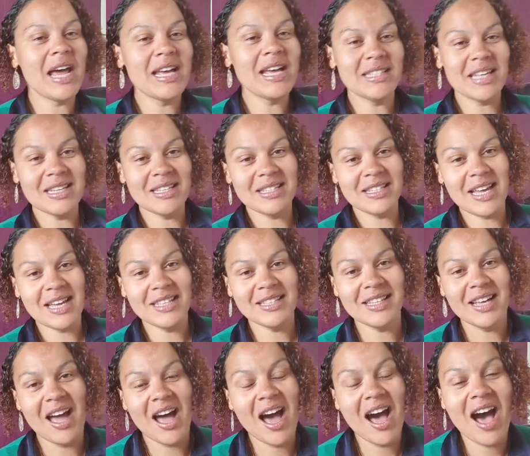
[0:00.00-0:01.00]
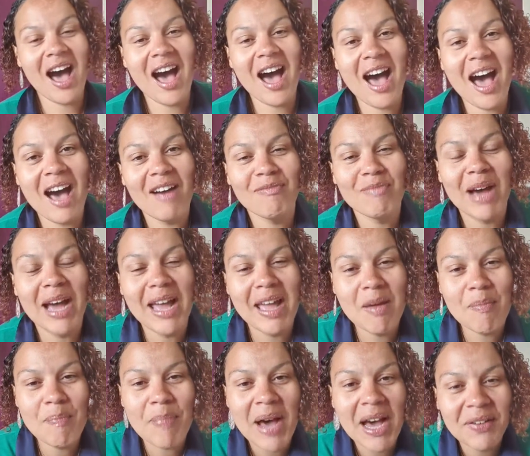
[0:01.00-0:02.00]
As I said, I have my
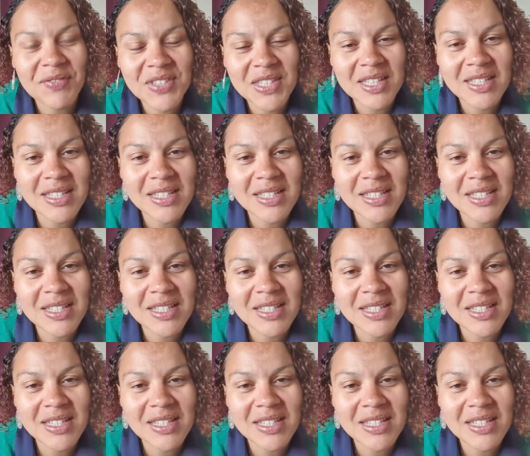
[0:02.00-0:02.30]
Empaths